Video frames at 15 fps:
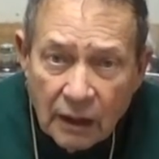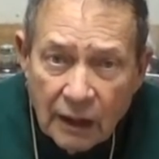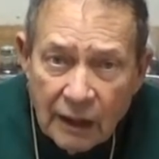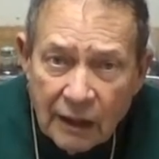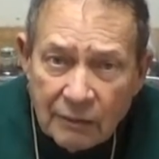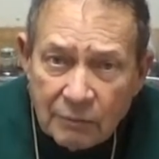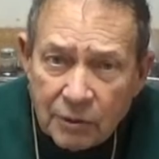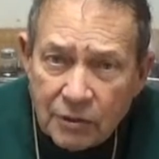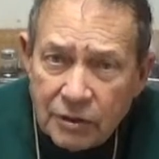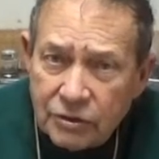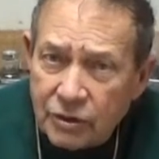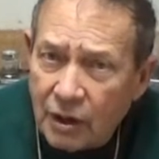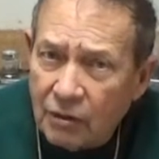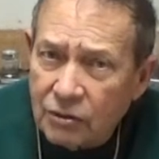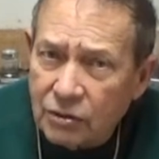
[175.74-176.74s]
Amber is
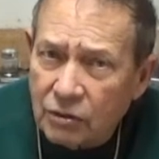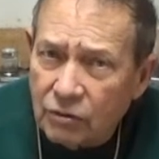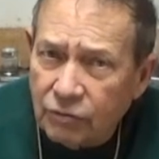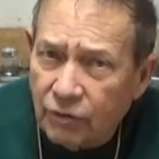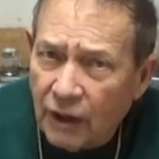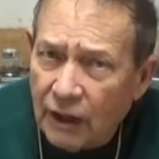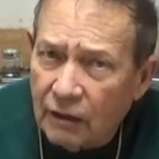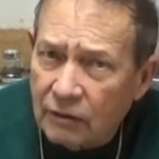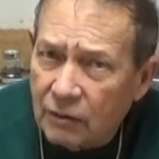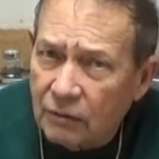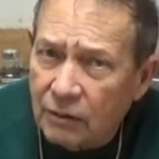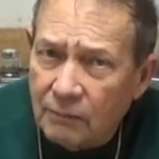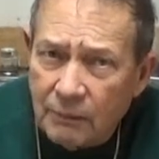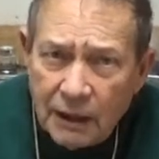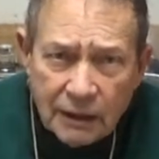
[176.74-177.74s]
also found on
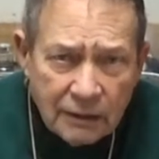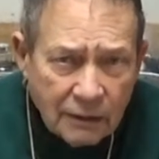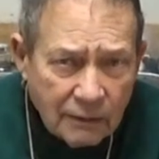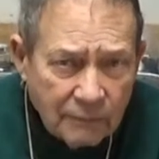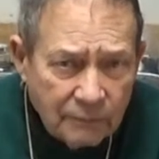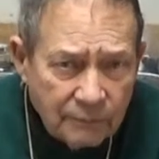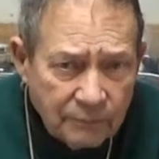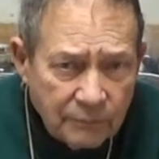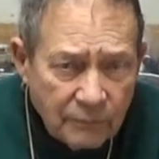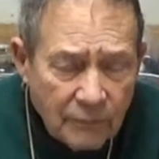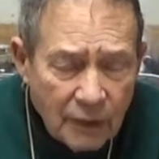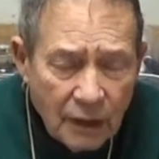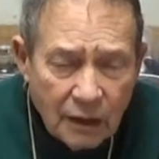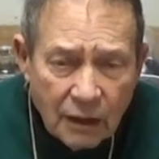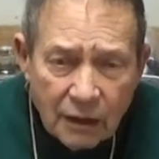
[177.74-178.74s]
the mainland.
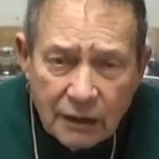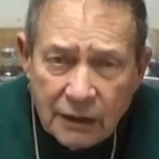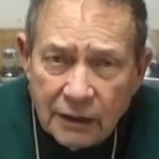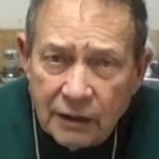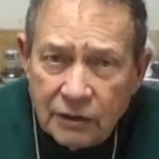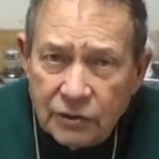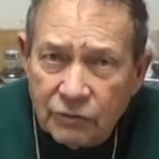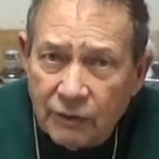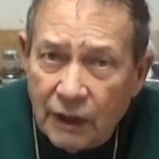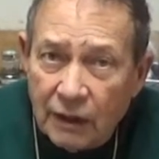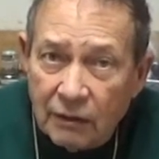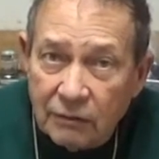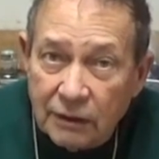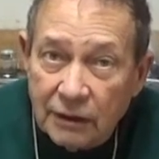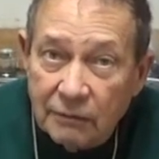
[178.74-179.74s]
It is
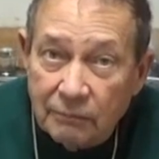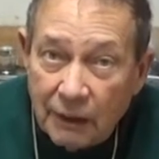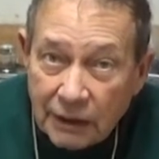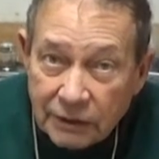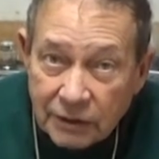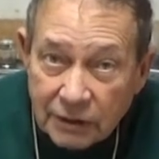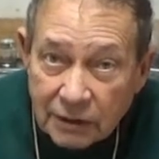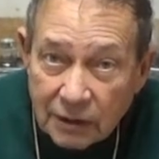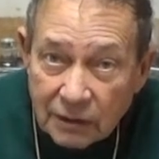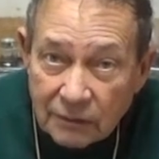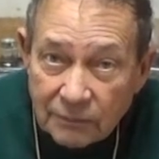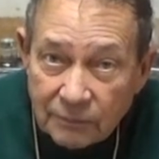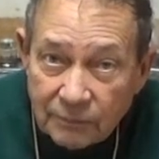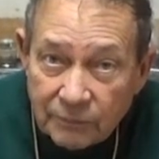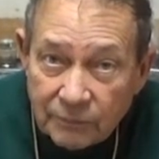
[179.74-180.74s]
found in Mexico.